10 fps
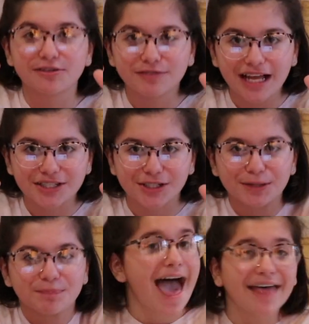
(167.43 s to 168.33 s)
Fletcher.
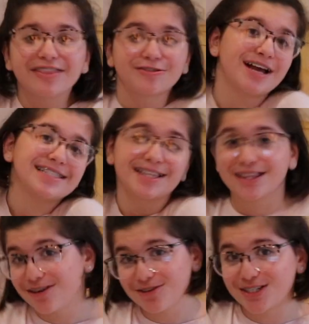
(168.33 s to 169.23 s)
And the
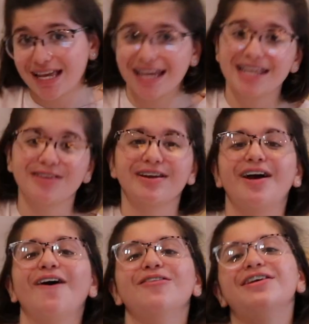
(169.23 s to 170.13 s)
resolution, you
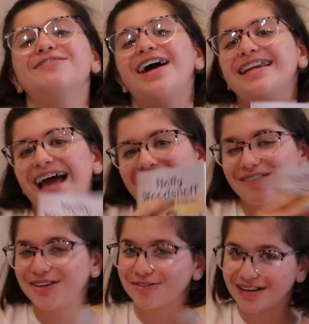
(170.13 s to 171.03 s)
can only find out
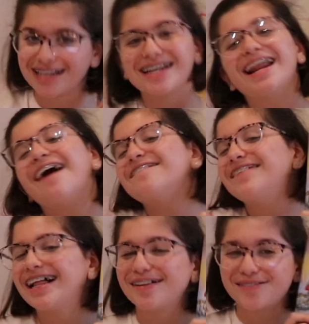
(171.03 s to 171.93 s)
if you read it.
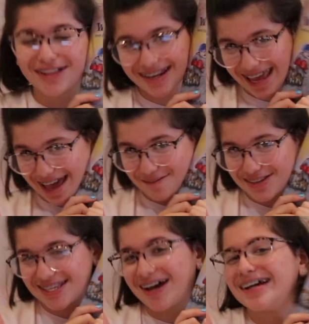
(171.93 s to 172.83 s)
Available on
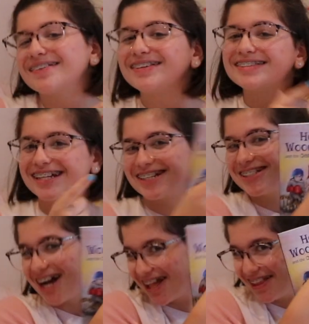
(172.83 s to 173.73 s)
Amazon if you
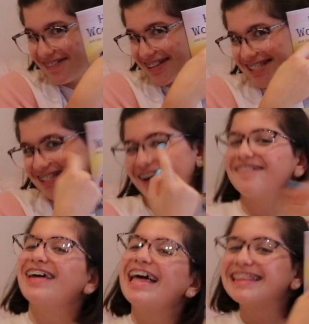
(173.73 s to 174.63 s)
search
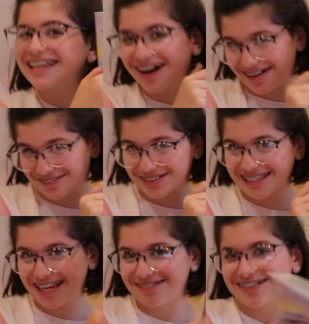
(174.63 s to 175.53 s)
Woodsnoff and Oddball
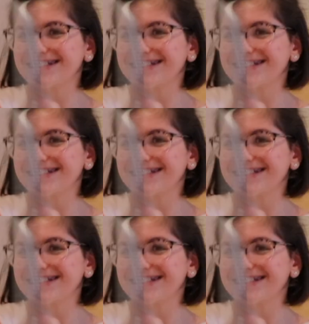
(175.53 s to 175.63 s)
Neighbor.